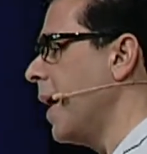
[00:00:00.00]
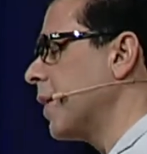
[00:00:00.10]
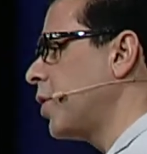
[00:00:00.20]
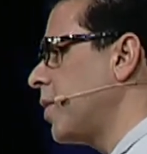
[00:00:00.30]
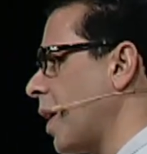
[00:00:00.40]

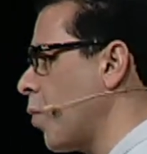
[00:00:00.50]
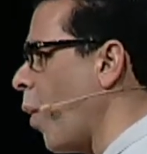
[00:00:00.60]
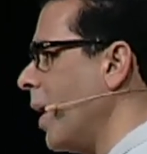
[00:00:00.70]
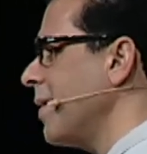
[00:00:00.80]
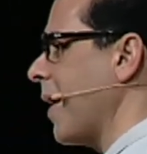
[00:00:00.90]
And she said,
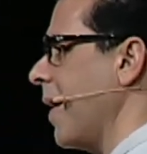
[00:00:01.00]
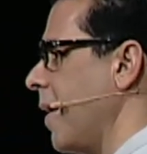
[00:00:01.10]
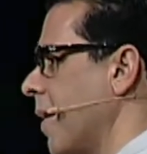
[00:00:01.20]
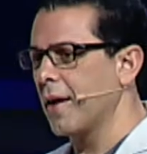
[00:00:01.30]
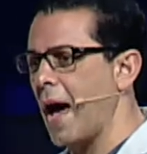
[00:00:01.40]
One
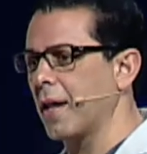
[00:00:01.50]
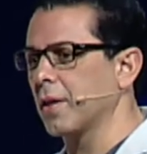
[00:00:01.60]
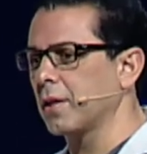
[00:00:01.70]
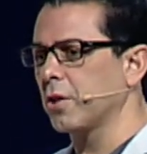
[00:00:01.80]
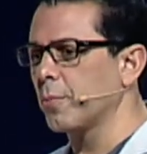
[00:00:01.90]
day, out of
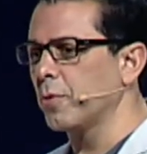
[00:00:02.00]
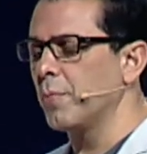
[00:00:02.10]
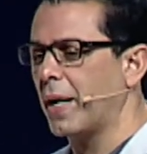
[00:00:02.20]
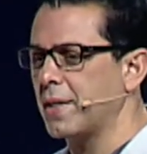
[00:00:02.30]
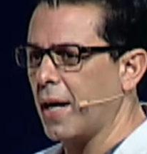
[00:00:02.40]
the clear blue,
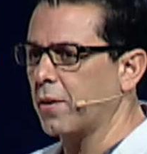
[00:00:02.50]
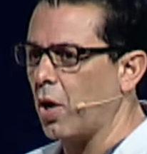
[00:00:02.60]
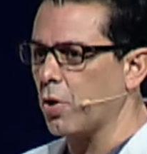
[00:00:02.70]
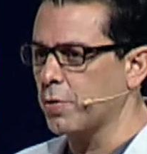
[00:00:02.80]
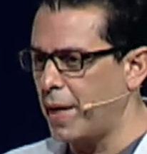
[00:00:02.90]
my dad
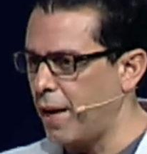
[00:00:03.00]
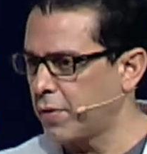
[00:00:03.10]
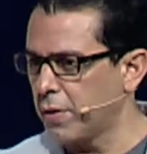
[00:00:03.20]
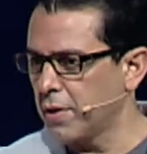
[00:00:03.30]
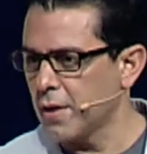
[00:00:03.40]
calls me
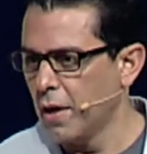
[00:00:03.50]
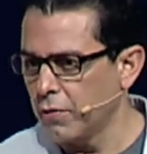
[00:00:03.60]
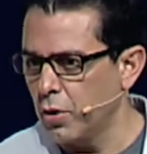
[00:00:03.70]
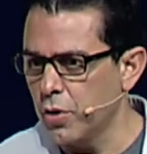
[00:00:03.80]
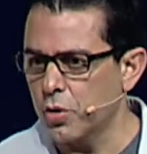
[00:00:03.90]
after this
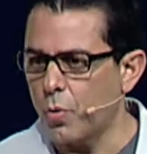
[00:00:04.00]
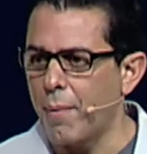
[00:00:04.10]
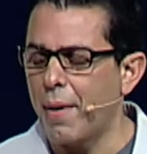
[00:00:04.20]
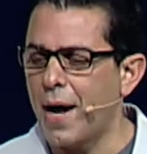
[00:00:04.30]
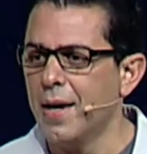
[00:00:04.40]
few years
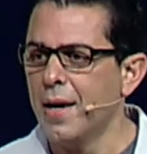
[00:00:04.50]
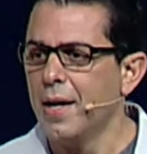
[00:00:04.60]
went by.